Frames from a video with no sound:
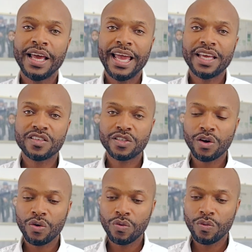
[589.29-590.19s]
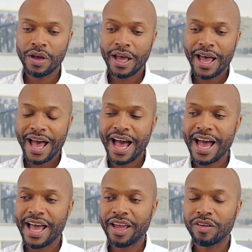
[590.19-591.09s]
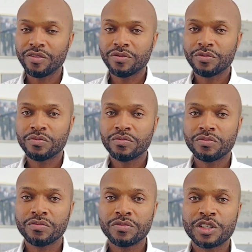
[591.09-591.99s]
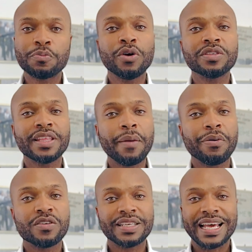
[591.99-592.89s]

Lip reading: And so I spoke to that person.